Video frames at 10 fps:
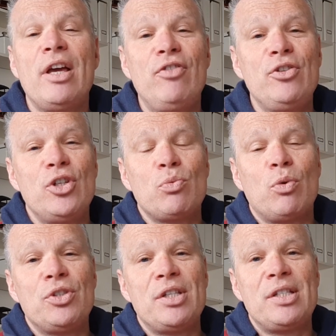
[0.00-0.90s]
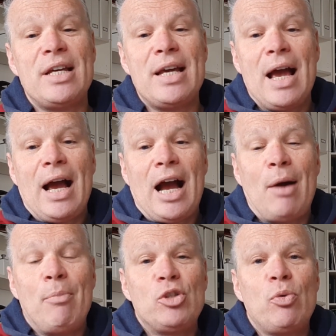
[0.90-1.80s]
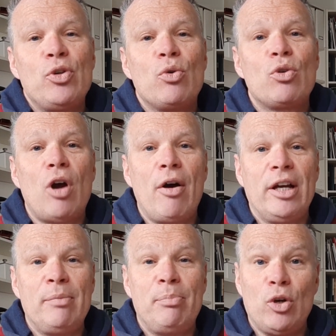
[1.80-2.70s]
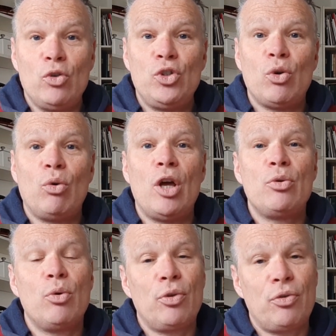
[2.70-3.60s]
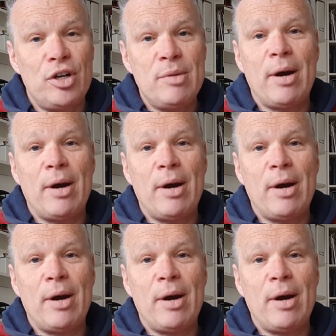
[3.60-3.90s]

if you just want to see how much more you're growing beyond your local three